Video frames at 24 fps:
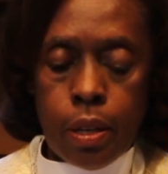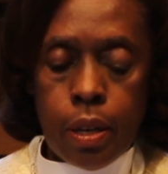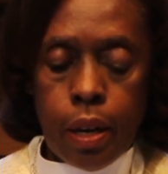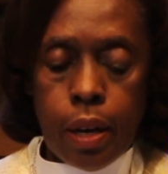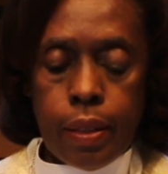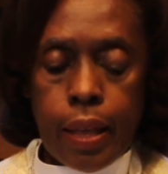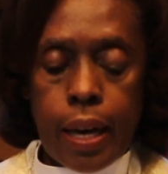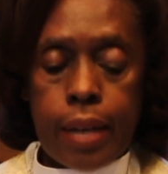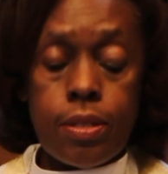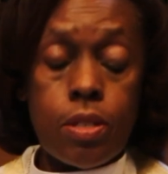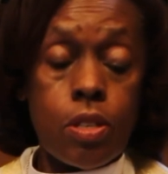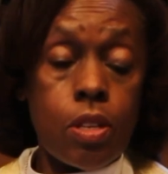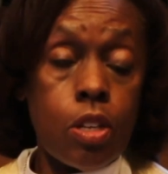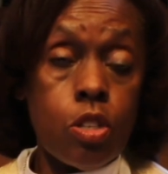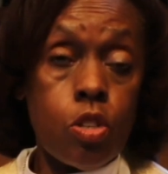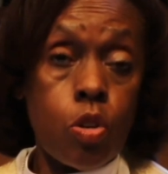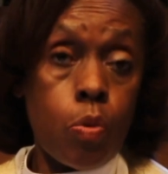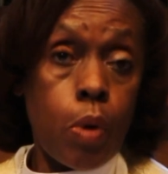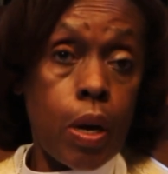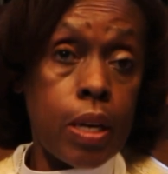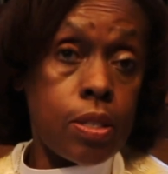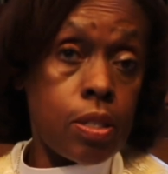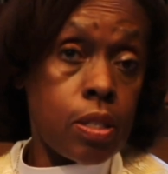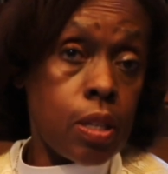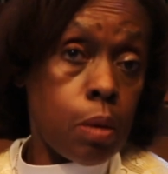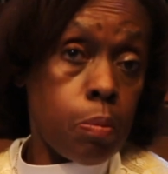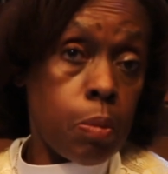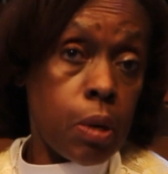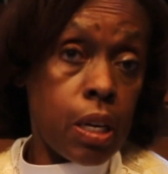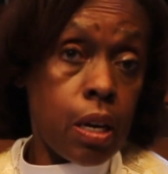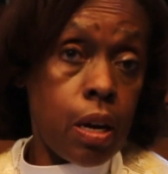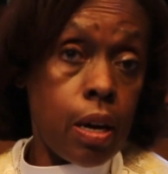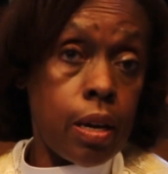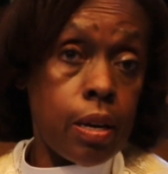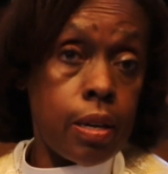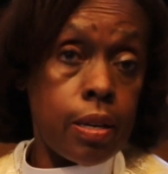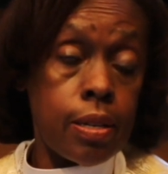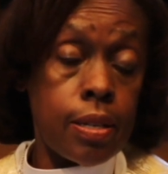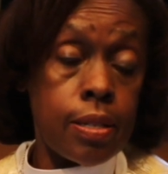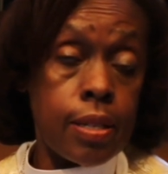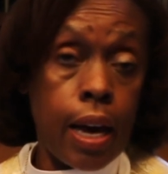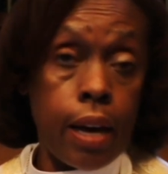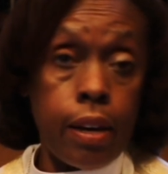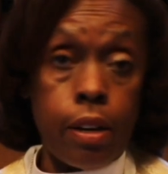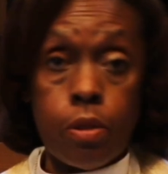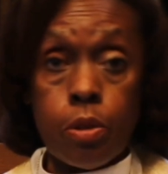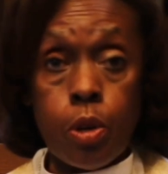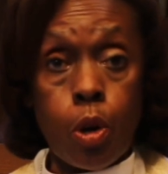Now that's interesting because
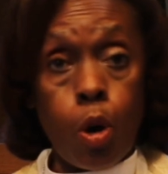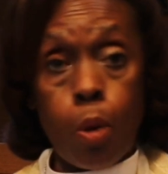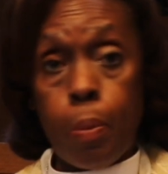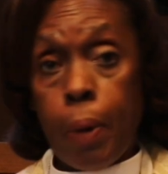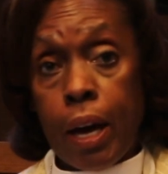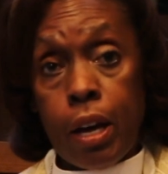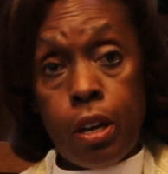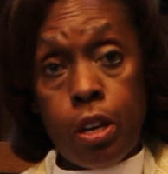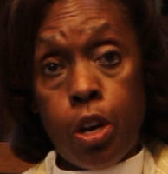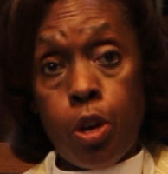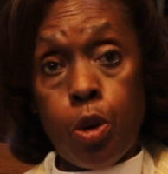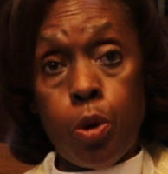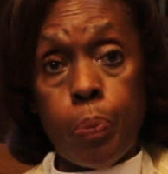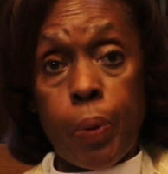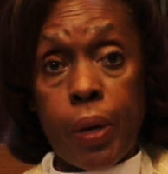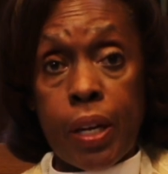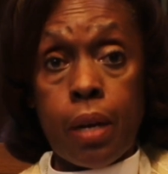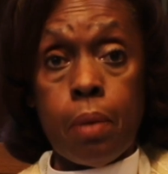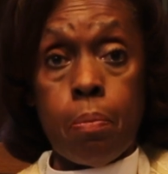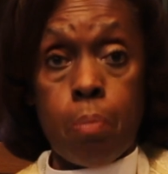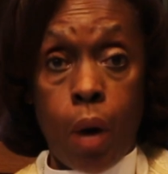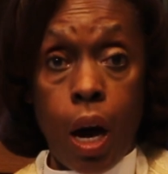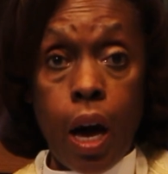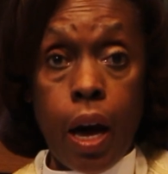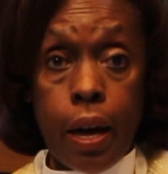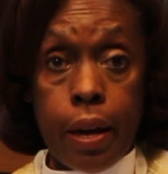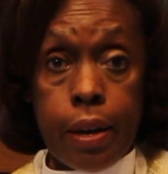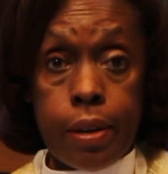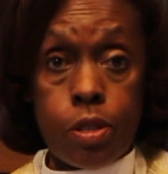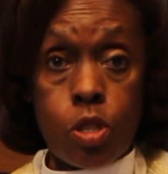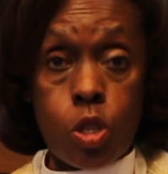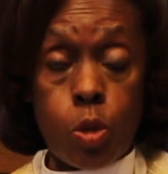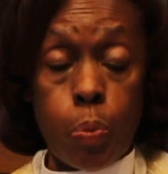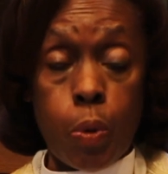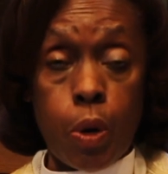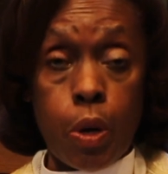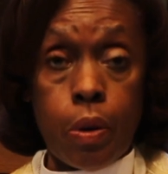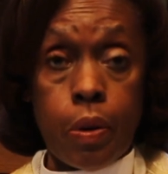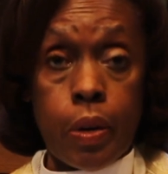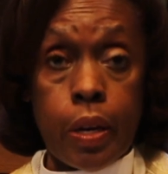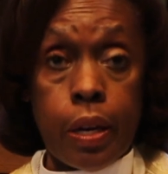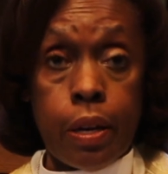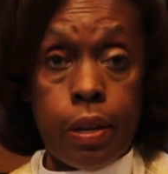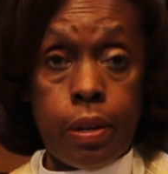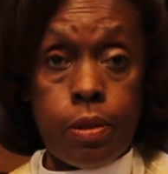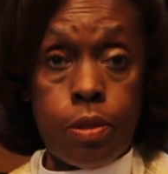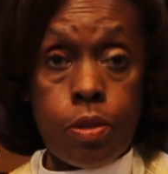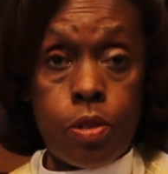I don't know about you, but in my
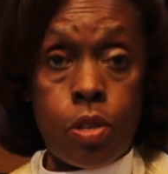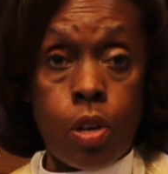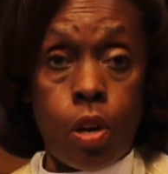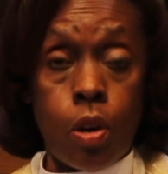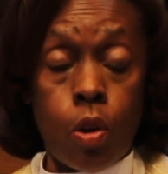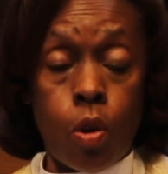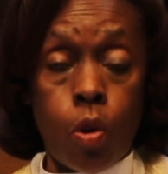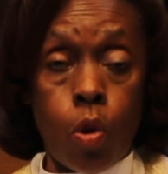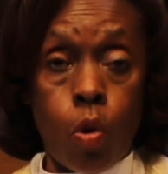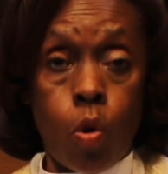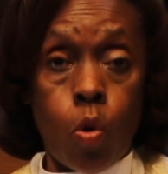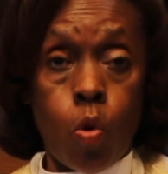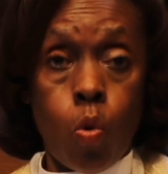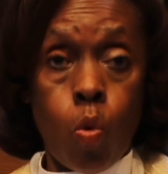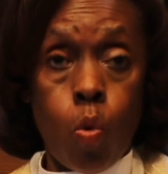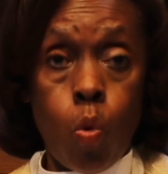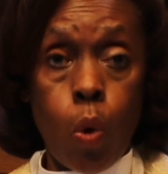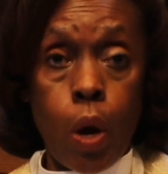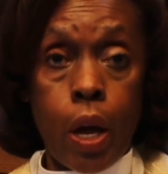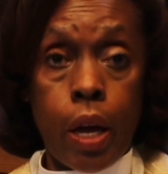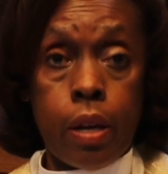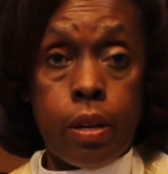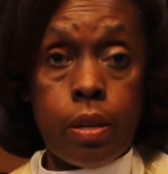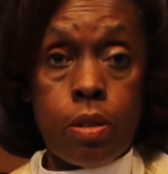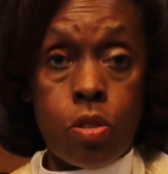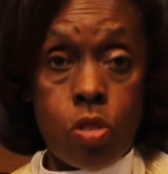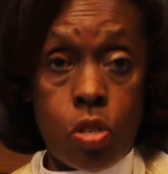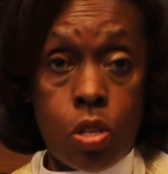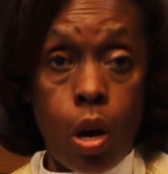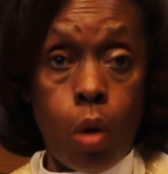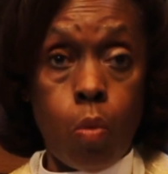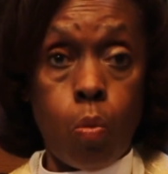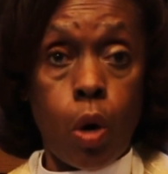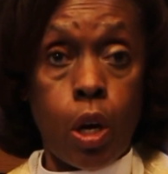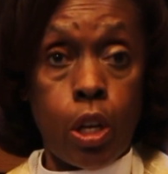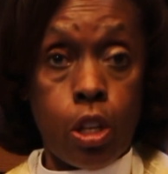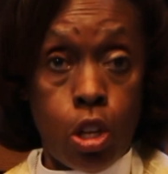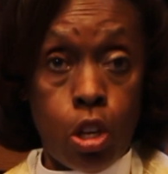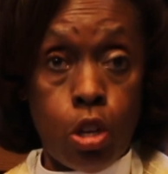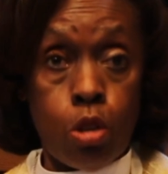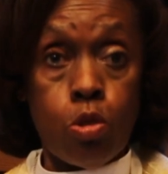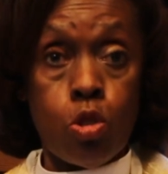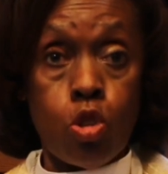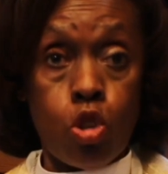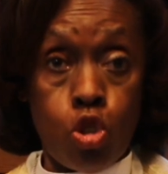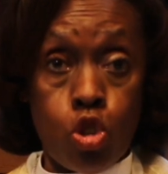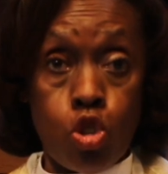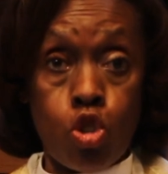experience, when someone
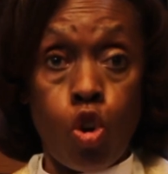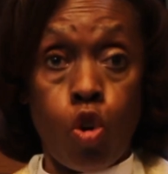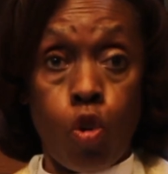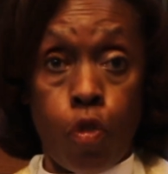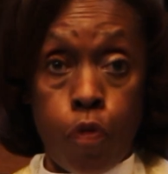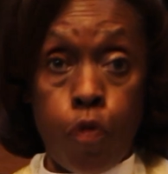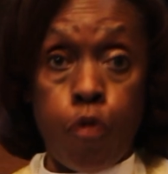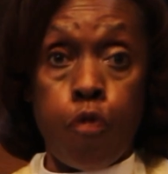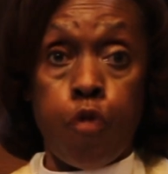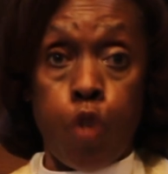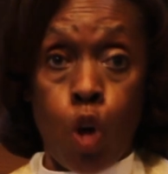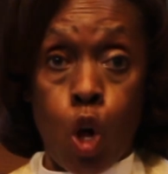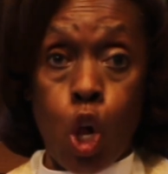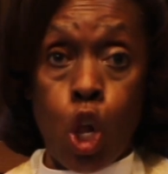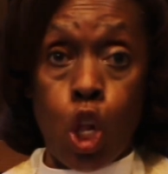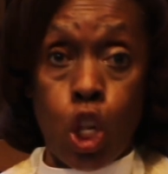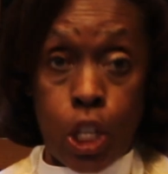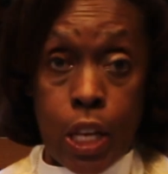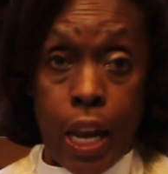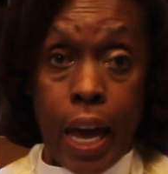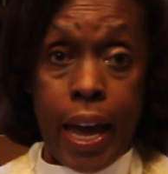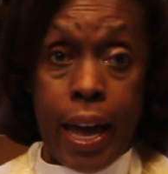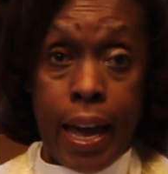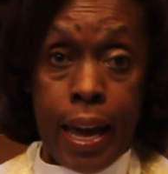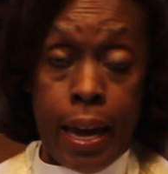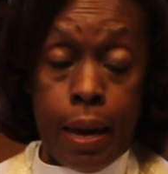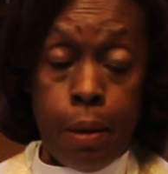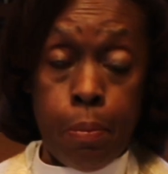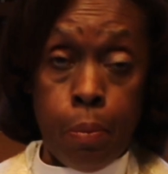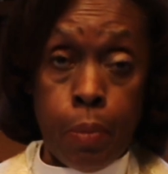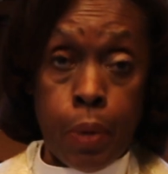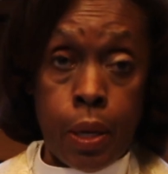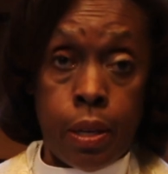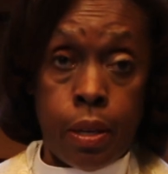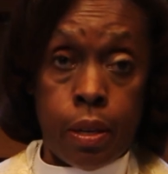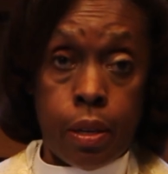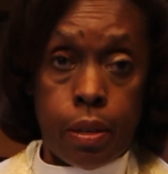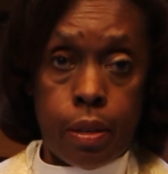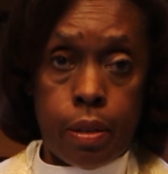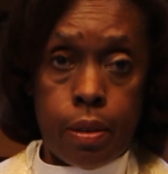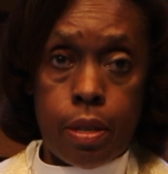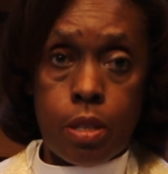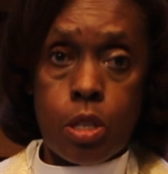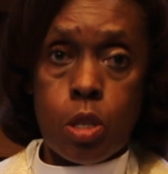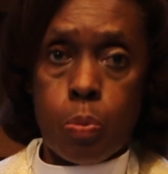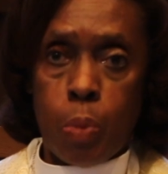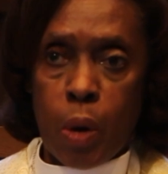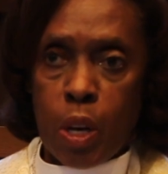uses your full name,
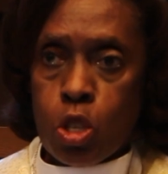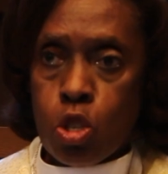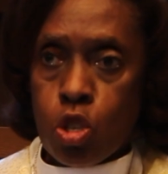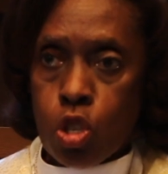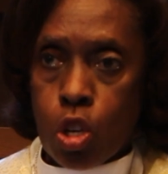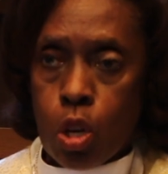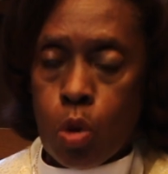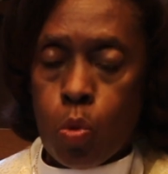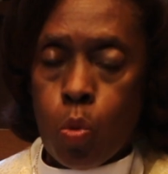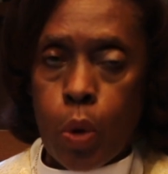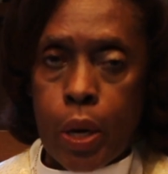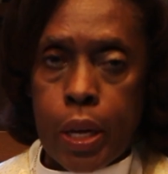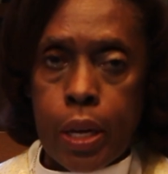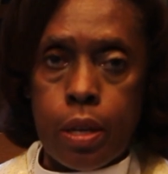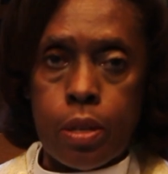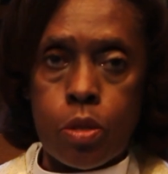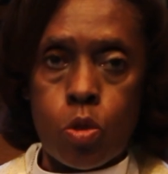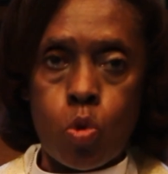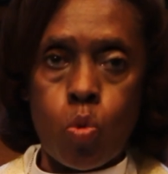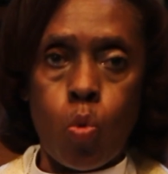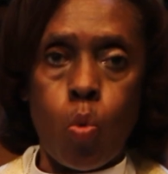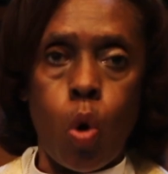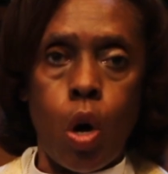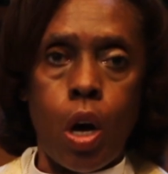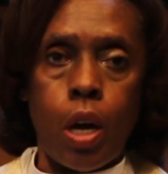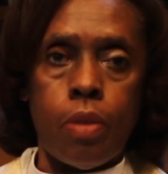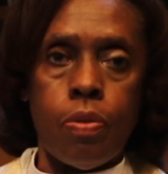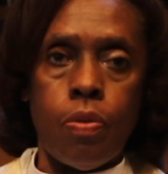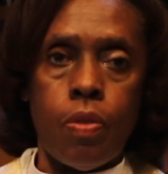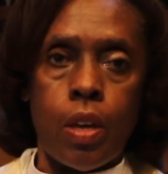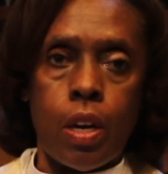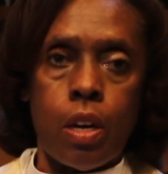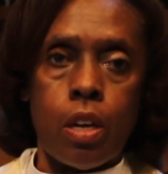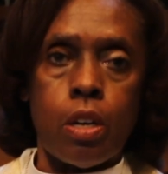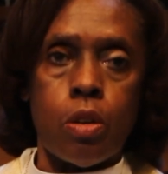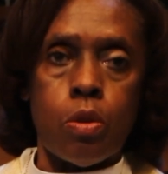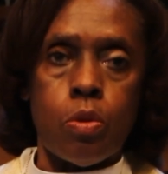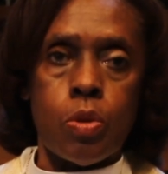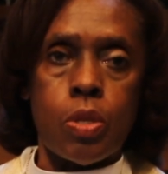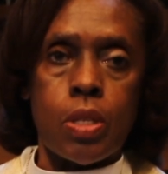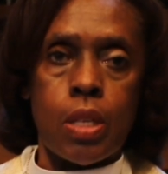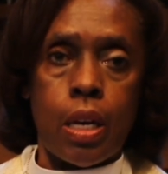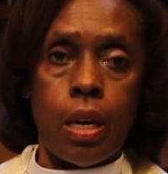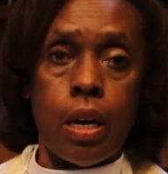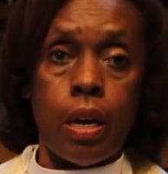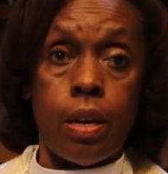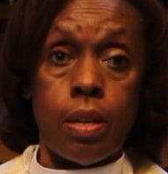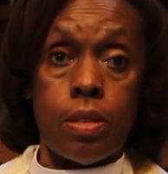especially when it's one that you
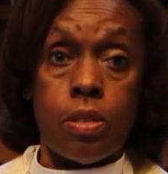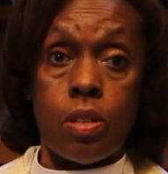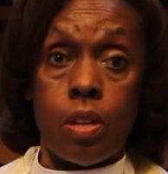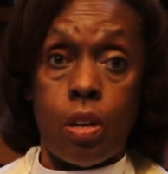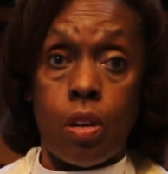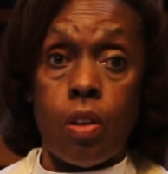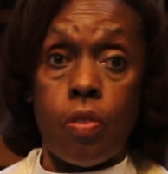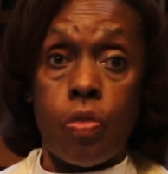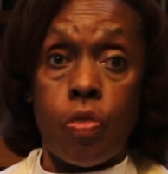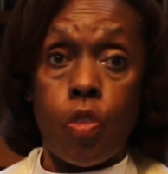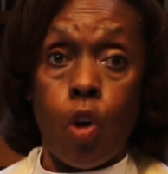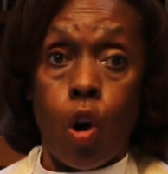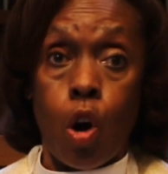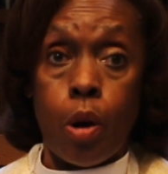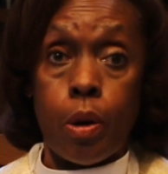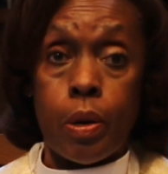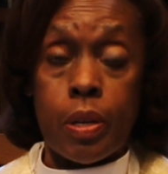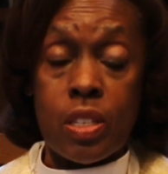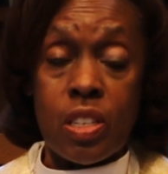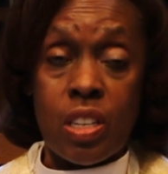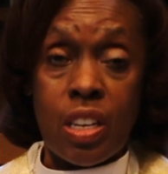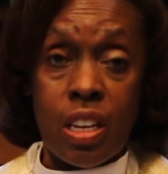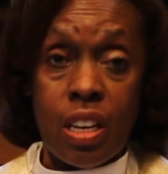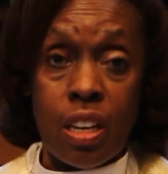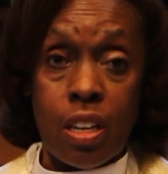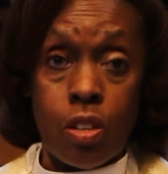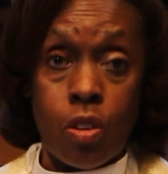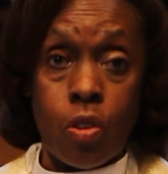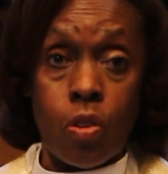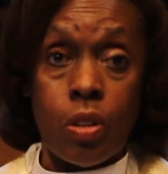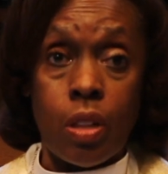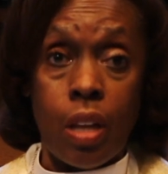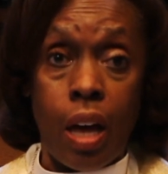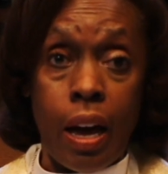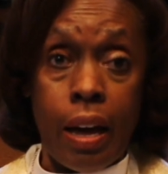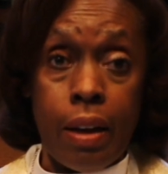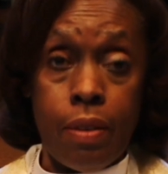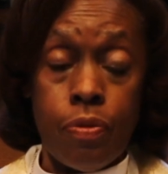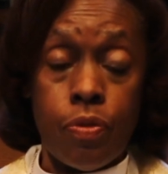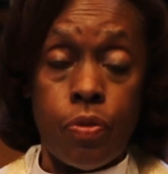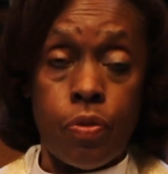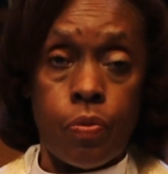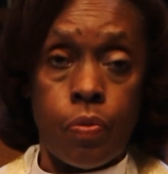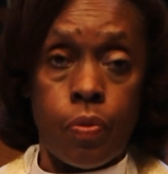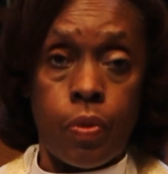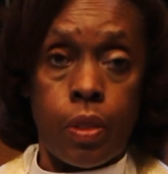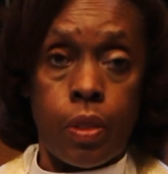see as an authority in your life,